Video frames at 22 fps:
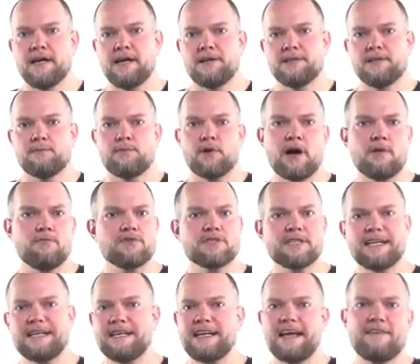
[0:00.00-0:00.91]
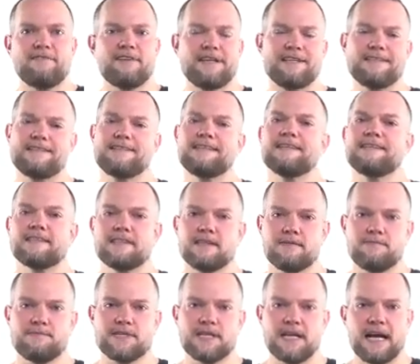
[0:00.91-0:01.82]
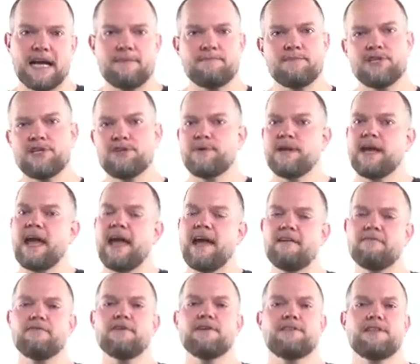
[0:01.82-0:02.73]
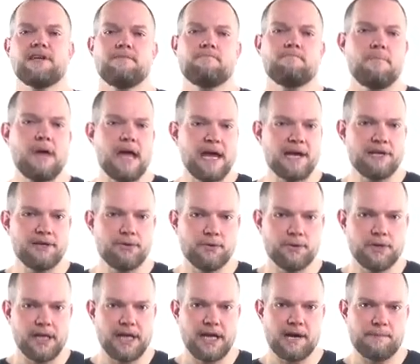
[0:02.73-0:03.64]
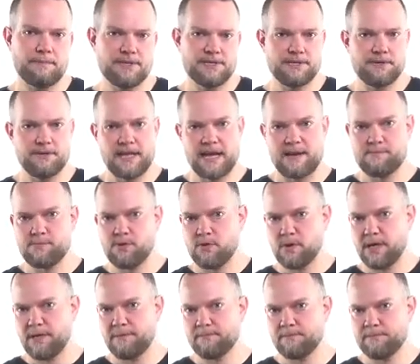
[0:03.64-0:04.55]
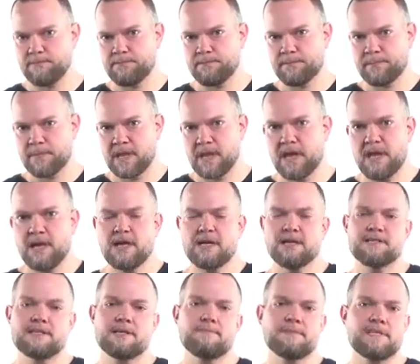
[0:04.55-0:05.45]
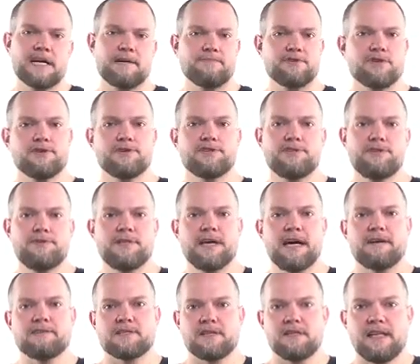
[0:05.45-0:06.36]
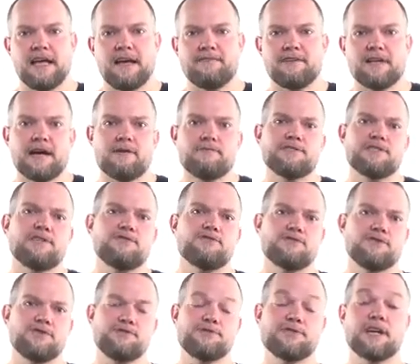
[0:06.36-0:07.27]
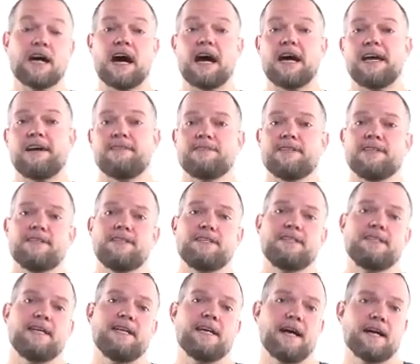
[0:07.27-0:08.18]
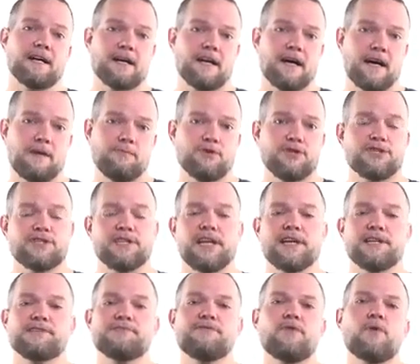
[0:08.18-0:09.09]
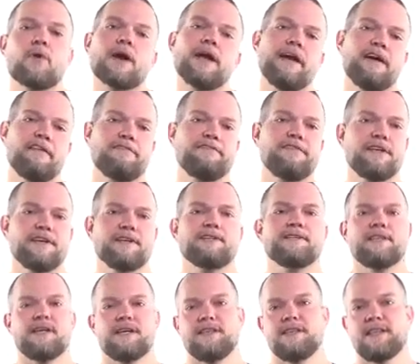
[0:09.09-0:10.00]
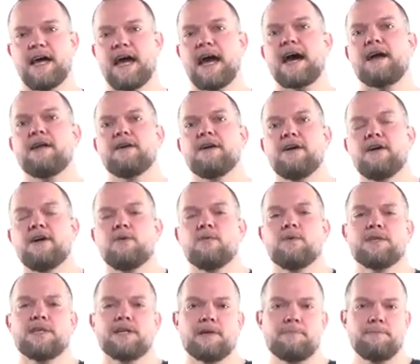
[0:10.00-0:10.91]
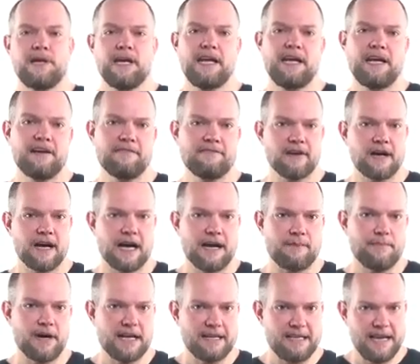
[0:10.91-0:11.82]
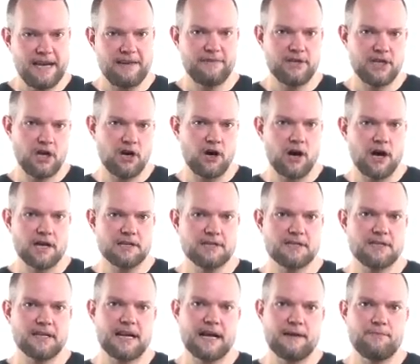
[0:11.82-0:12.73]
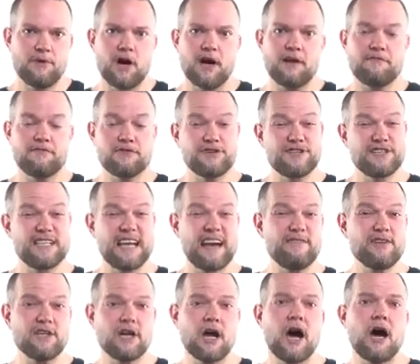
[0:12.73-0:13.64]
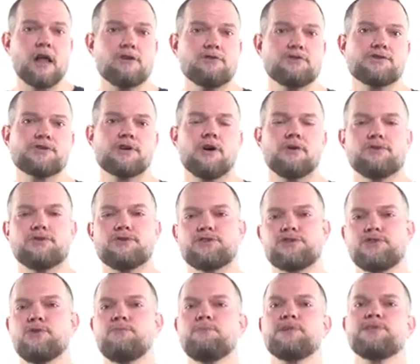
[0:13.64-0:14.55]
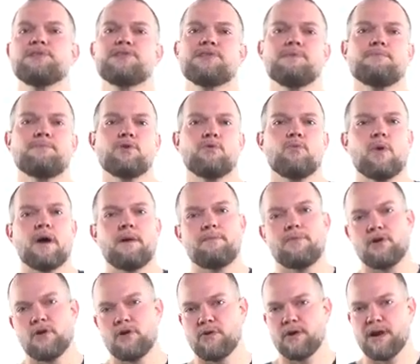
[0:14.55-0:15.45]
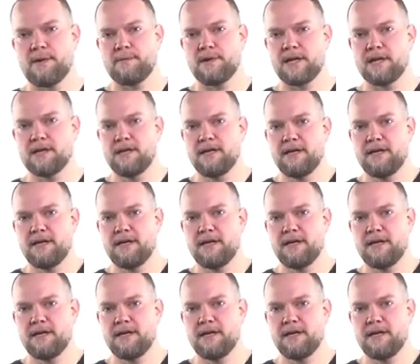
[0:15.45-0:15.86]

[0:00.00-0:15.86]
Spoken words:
The problem was I didn't have any systems and I had been doing everything manually up until that point. Sometime during 2011, I was introduced to IFTTT.com, which stands for If This Then That, within a PDF guide by David Koss that I bought for $7 called Stupid Simple Web Programming.